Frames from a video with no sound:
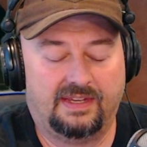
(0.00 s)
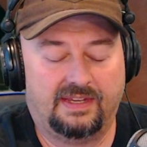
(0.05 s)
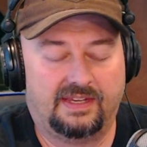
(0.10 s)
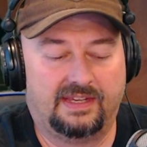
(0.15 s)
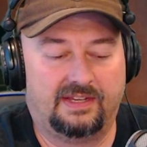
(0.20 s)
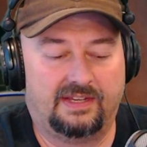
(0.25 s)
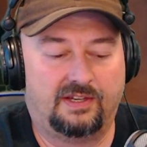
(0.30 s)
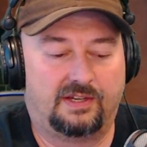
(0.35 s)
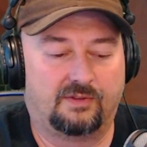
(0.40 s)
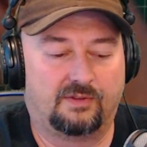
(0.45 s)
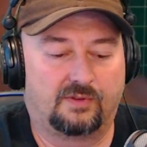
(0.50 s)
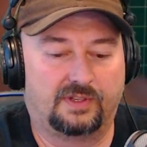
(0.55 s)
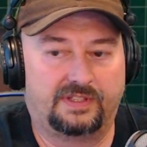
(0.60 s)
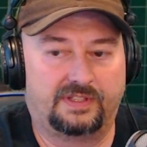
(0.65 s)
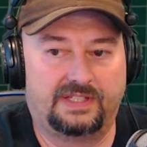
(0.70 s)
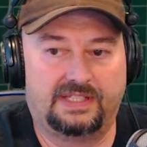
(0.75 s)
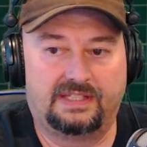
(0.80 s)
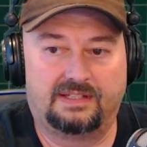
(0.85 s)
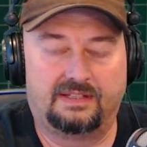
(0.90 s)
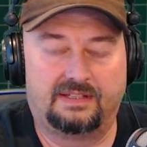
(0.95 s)
And you can
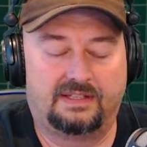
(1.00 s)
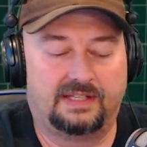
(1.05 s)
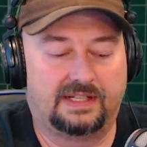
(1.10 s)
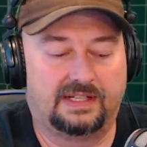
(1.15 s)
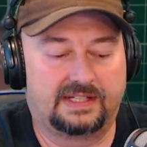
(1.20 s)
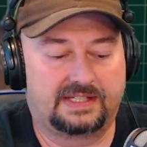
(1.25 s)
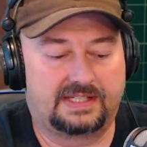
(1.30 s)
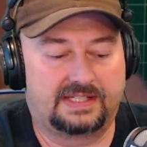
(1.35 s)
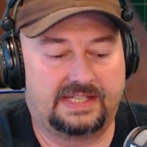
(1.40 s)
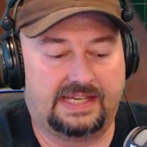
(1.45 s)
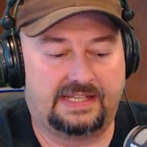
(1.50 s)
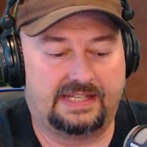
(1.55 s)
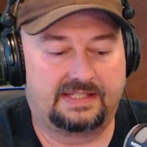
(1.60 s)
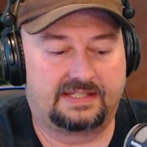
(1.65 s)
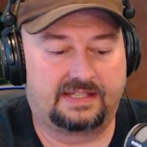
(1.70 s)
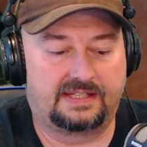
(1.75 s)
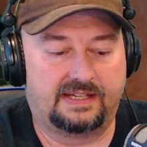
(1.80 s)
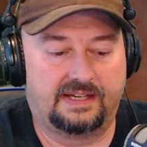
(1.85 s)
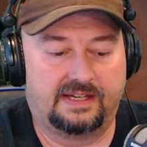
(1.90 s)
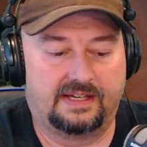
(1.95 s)
really get a
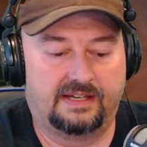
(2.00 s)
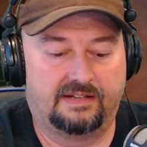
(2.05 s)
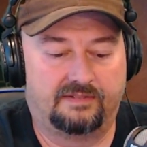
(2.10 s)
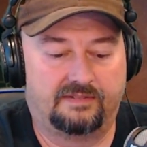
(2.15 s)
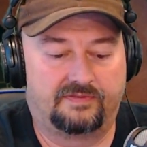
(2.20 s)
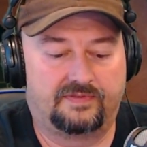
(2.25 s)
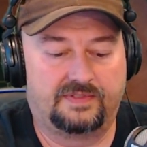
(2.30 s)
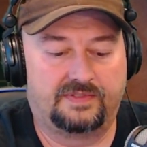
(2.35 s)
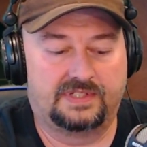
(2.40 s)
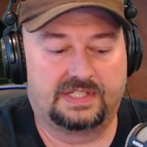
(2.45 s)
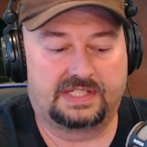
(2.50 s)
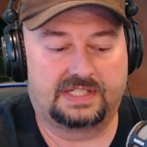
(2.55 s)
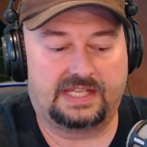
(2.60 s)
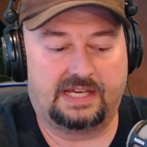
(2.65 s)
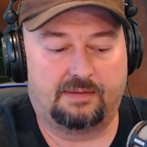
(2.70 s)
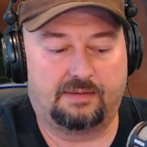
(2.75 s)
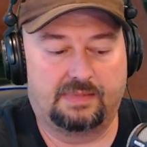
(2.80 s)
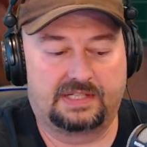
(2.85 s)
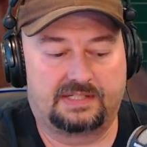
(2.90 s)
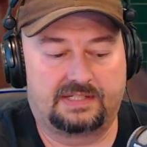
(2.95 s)
sense of just
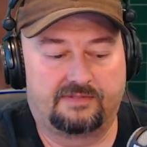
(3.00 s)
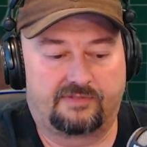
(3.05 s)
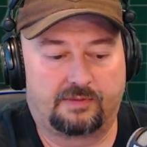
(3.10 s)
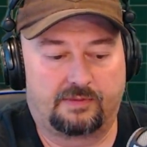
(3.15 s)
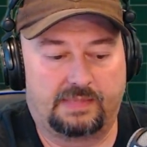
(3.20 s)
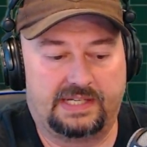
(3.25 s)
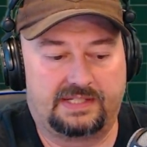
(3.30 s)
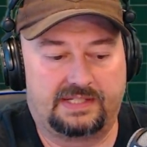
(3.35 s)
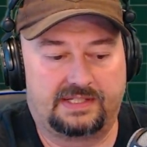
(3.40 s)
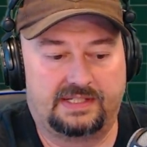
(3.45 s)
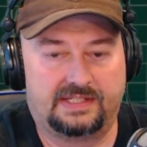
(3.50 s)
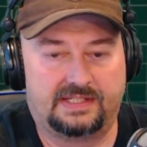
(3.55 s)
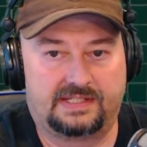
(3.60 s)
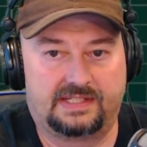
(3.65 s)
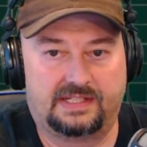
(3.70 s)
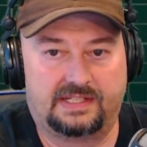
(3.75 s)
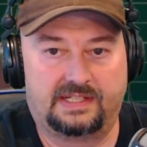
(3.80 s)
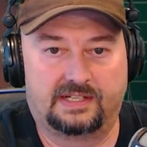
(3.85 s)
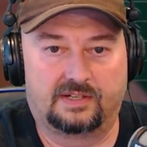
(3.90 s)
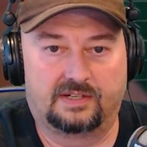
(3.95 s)
how much information
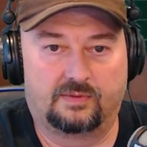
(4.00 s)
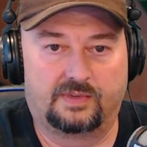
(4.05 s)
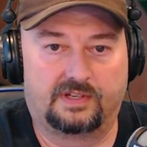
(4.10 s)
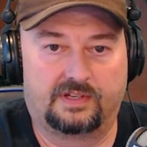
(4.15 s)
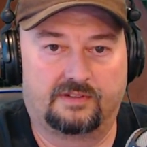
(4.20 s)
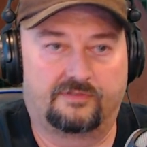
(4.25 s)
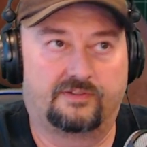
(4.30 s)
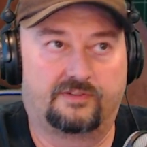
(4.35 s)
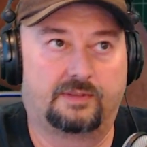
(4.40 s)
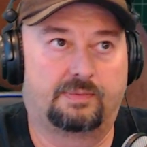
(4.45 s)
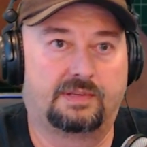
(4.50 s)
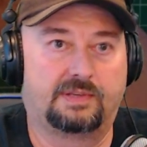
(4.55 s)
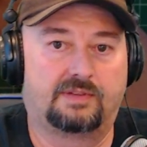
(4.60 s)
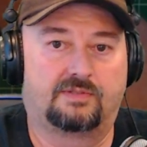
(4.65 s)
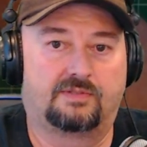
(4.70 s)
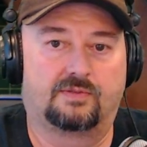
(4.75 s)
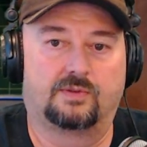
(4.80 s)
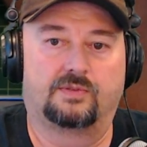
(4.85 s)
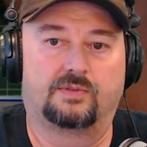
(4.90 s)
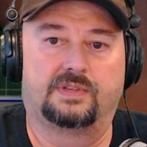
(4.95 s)
is in here when you're flipping
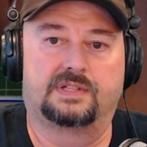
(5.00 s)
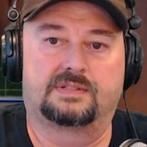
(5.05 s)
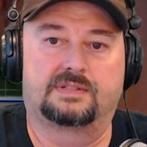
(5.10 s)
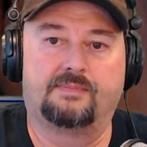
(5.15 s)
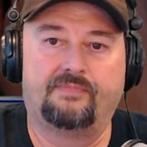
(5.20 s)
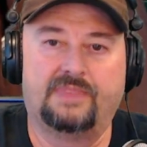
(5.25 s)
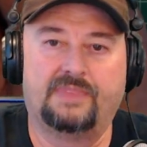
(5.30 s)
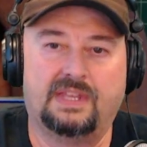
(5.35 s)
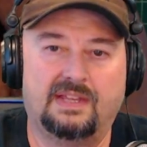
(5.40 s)
through this.